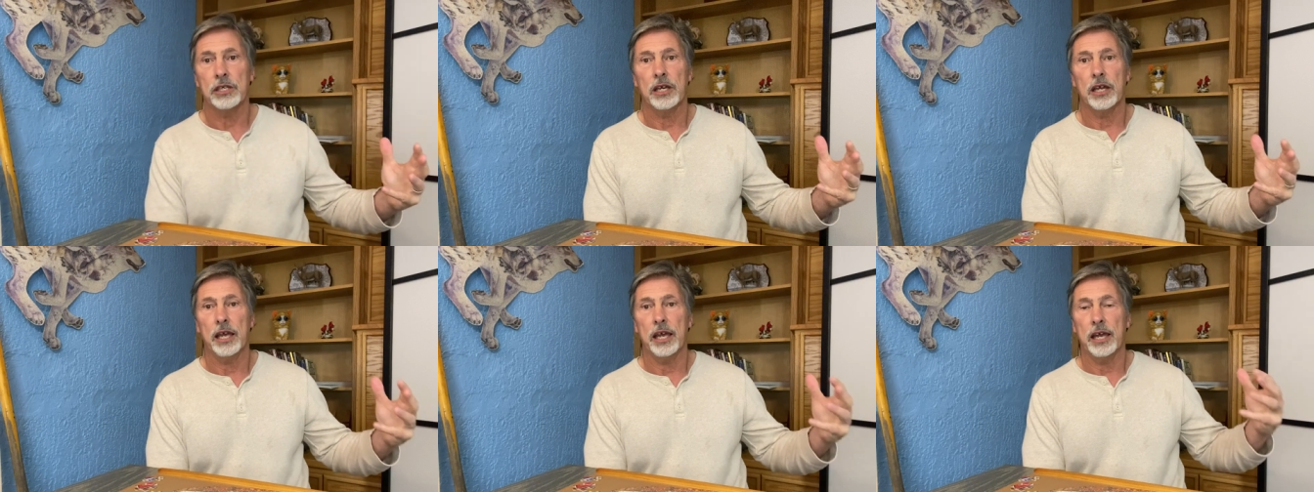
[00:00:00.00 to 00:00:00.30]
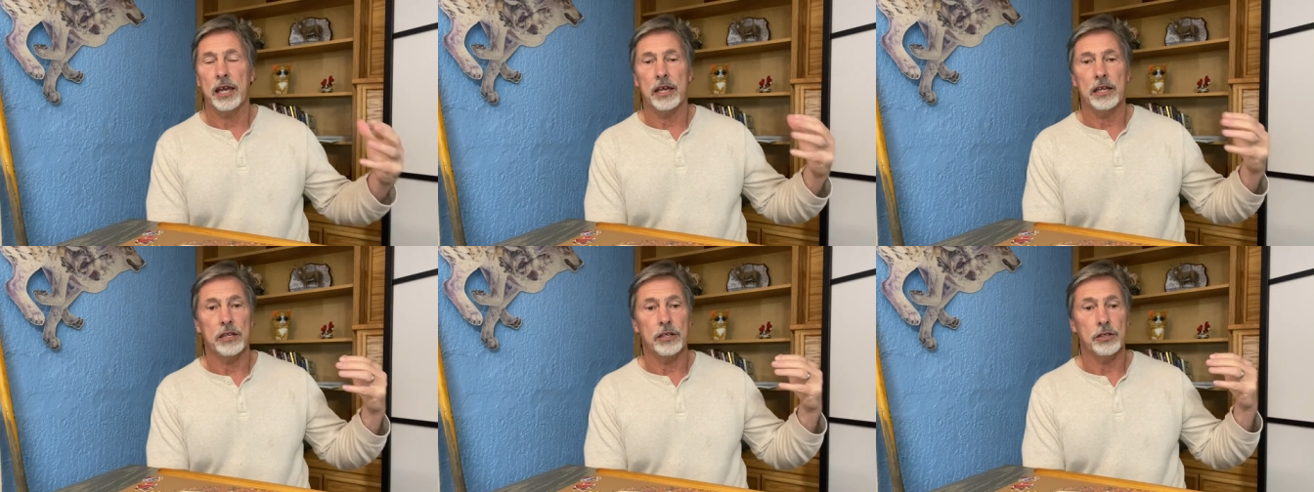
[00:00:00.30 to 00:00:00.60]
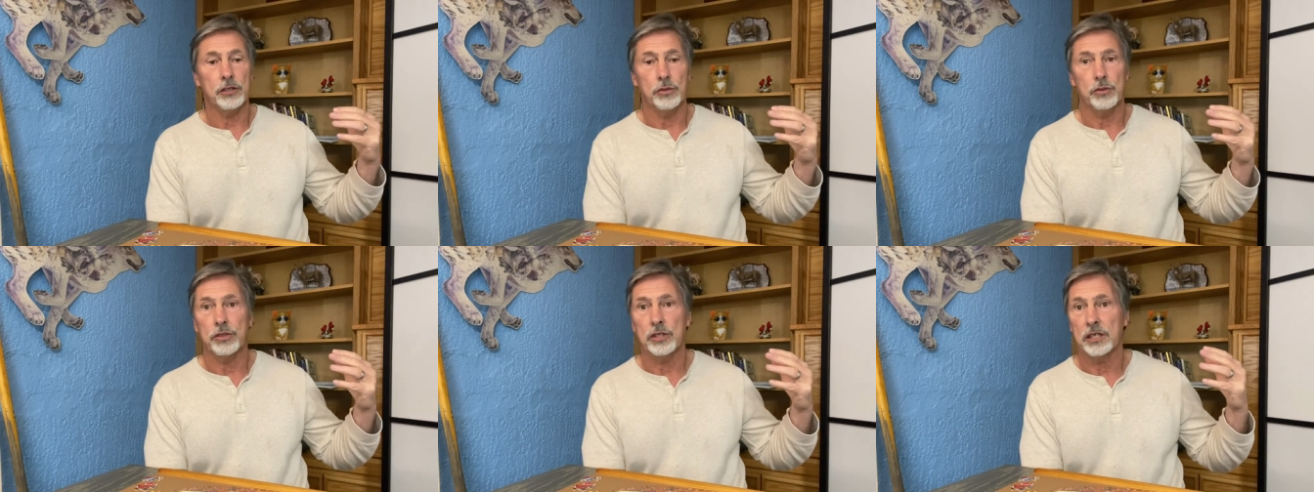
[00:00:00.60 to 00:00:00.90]
and
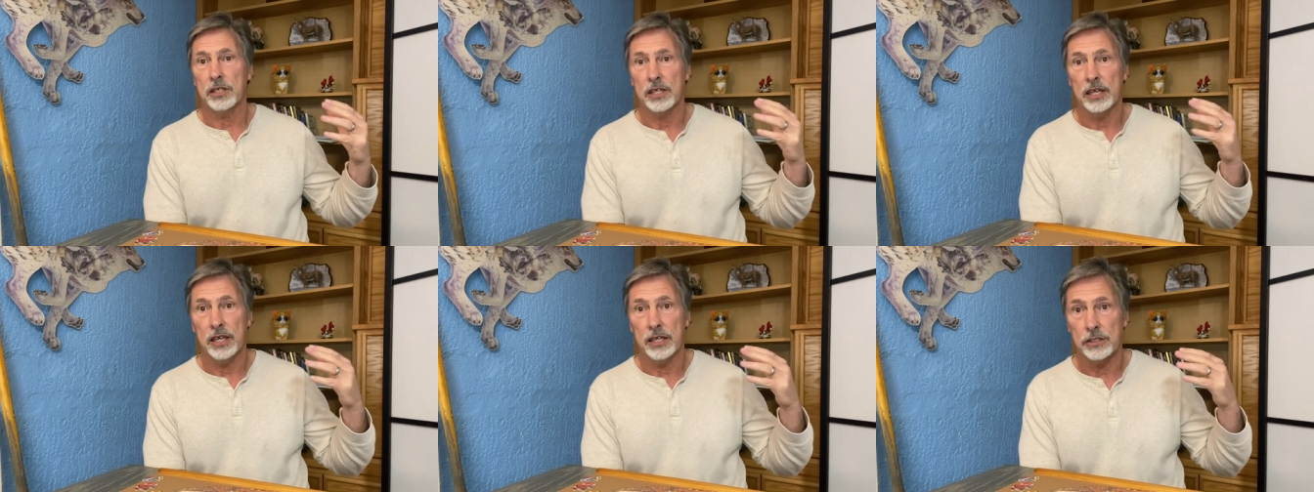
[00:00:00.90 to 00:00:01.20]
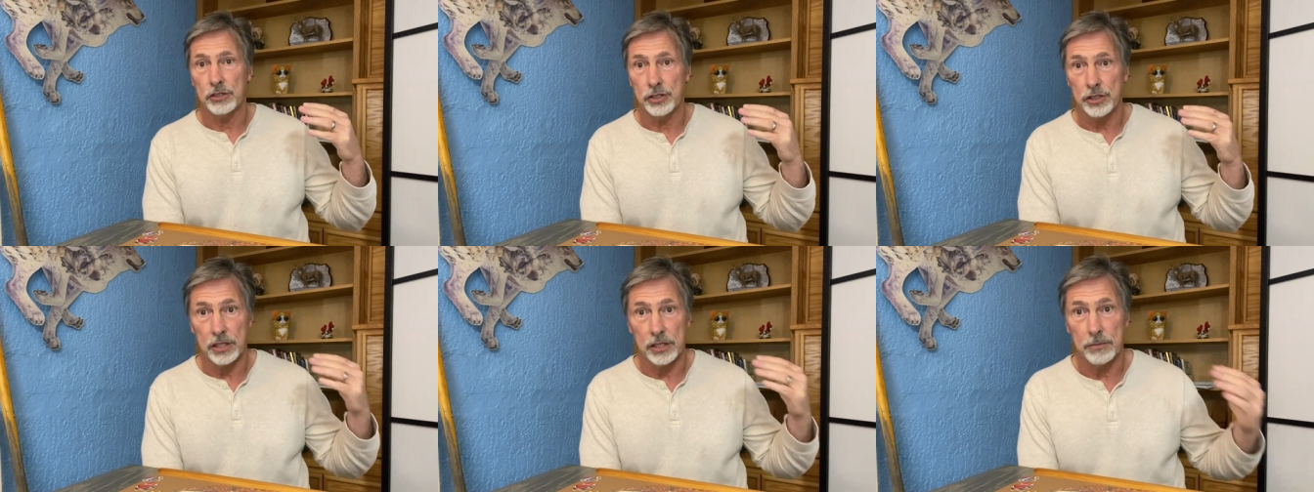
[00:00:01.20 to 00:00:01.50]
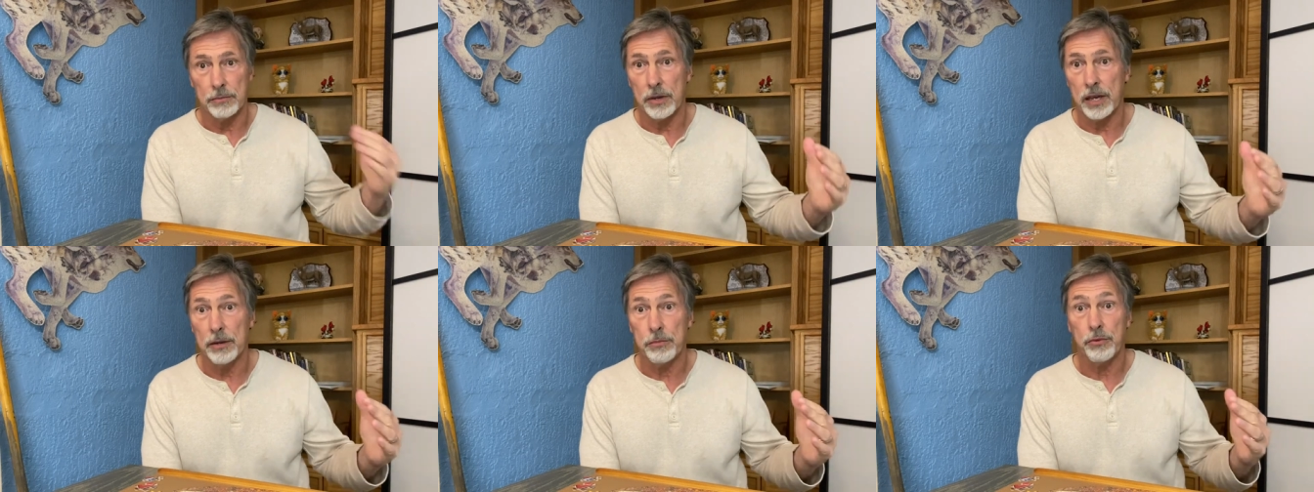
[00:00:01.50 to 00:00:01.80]
you can get chicken
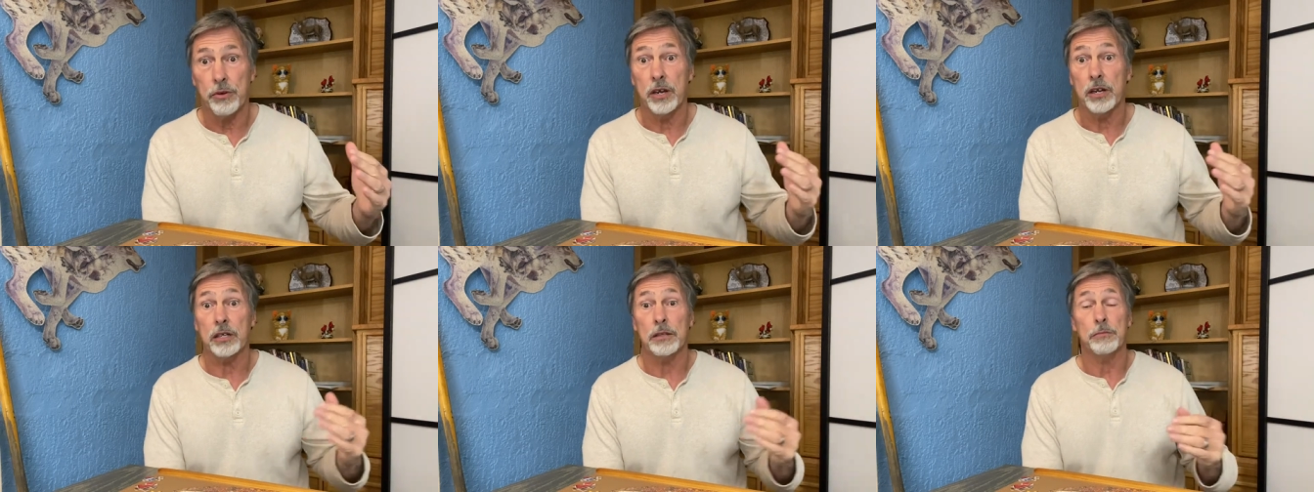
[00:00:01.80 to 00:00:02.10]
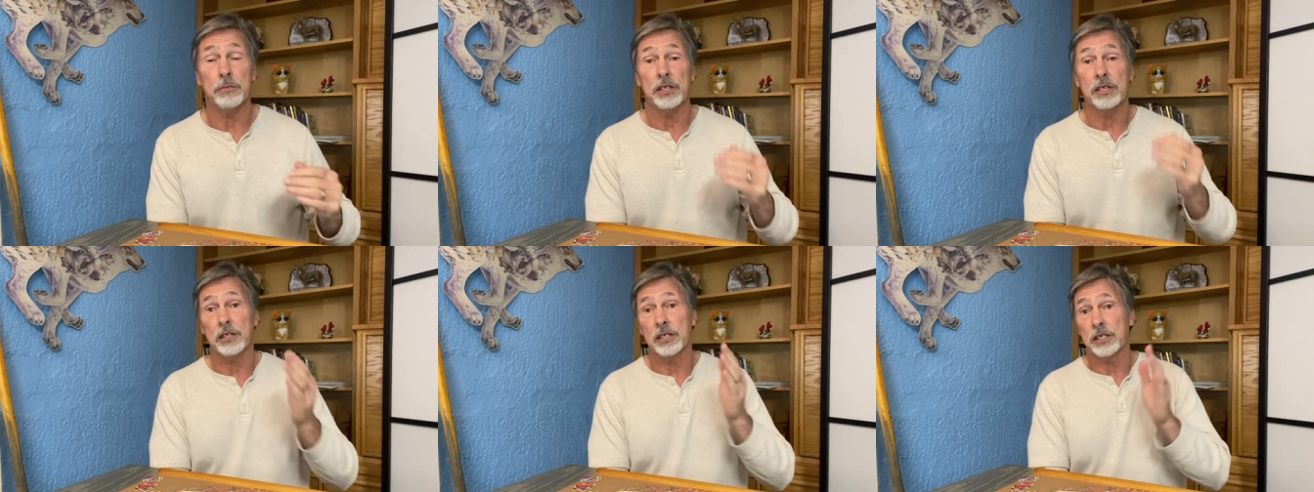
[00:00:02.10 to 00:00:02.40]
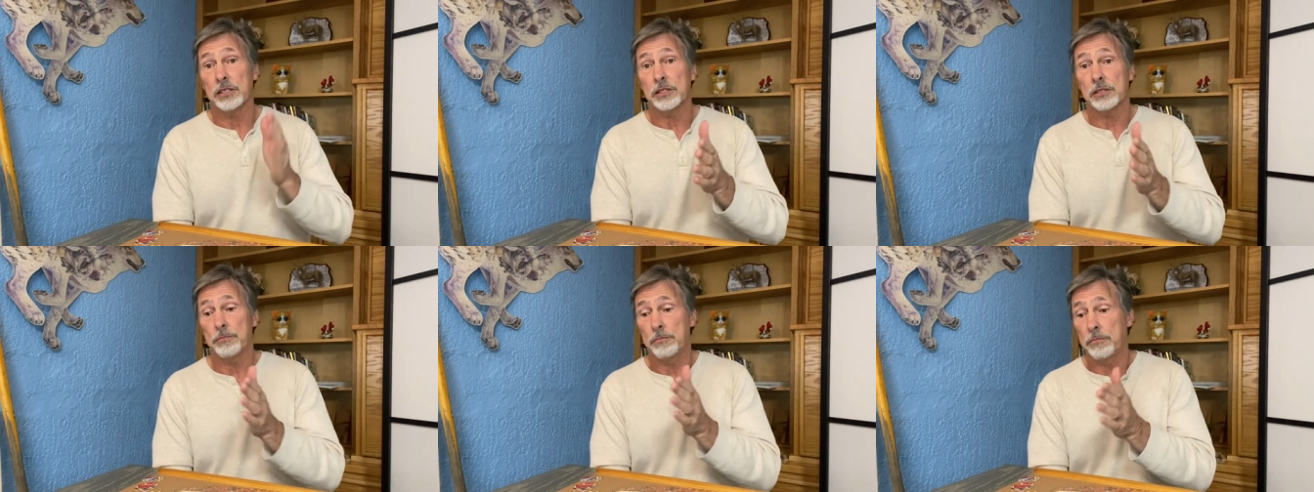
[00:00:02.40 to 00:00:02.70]
byproduct meal
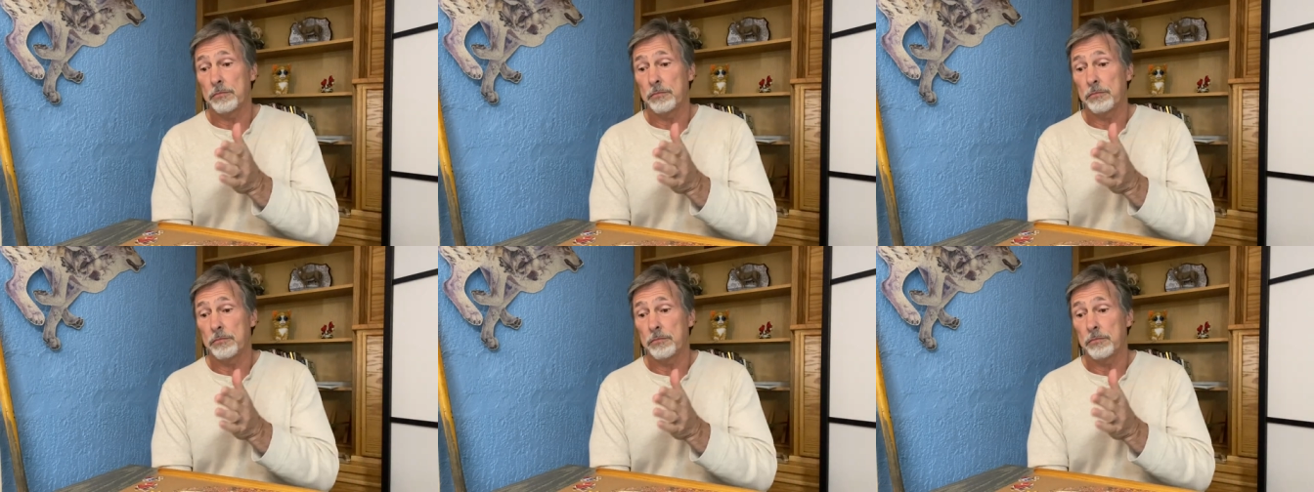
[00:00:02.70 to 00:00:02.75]
that's